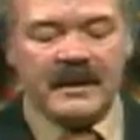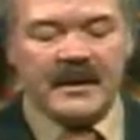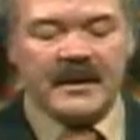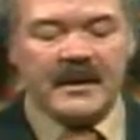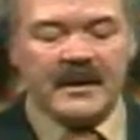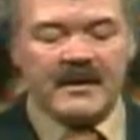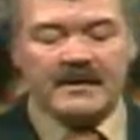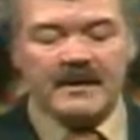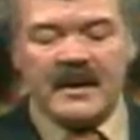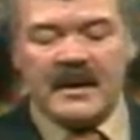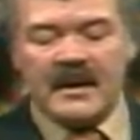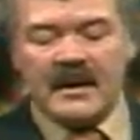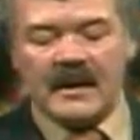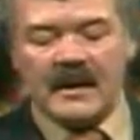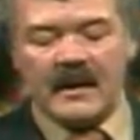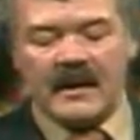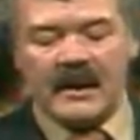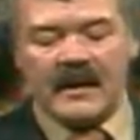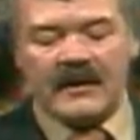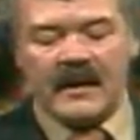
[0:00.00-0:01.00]
knitting as being
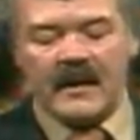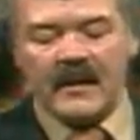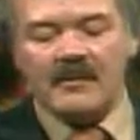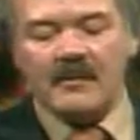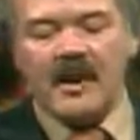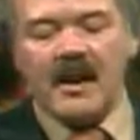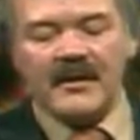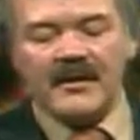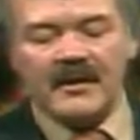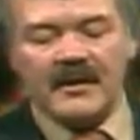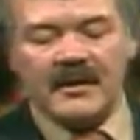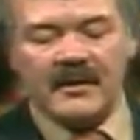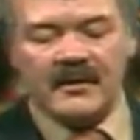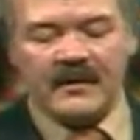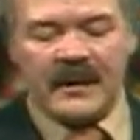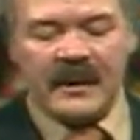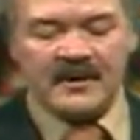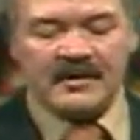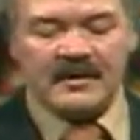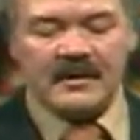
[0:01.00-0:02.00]
a rather modern
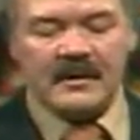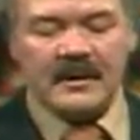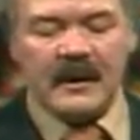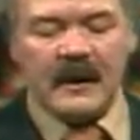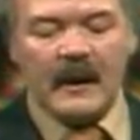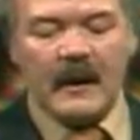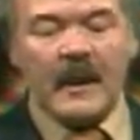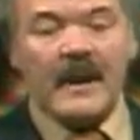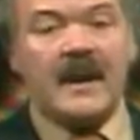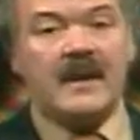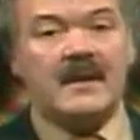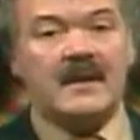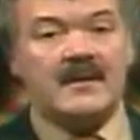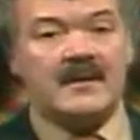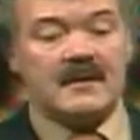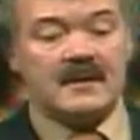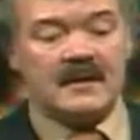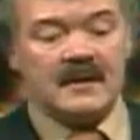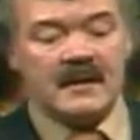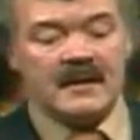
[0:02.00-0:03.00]
innovation. It
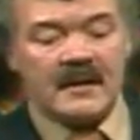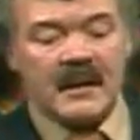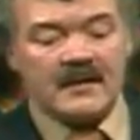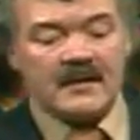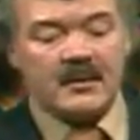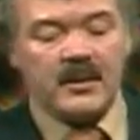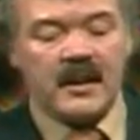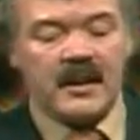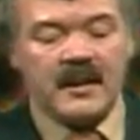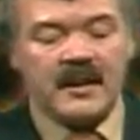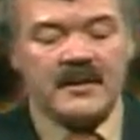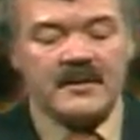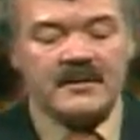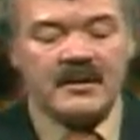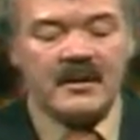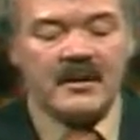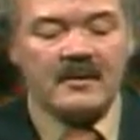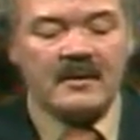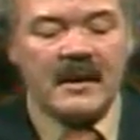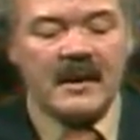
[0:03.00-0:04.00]
isn't. It has quite a
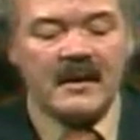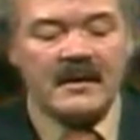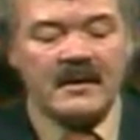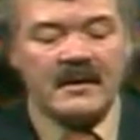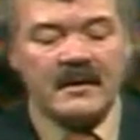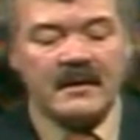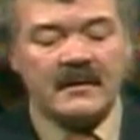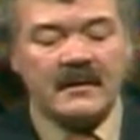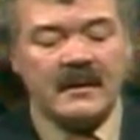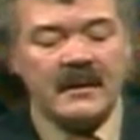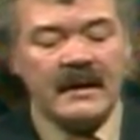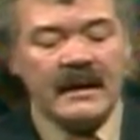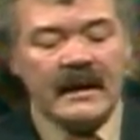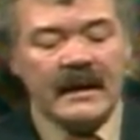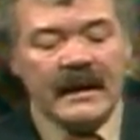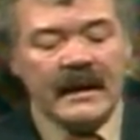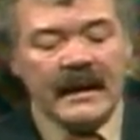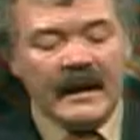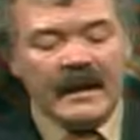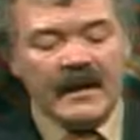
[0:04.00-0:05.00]
historic background.
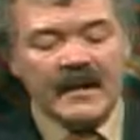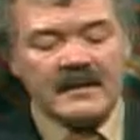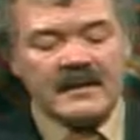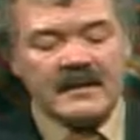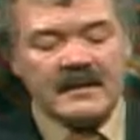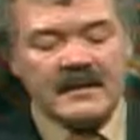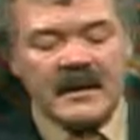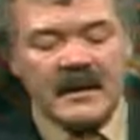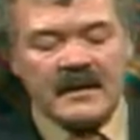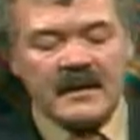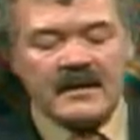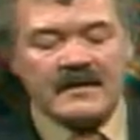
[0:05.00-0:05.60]
This is an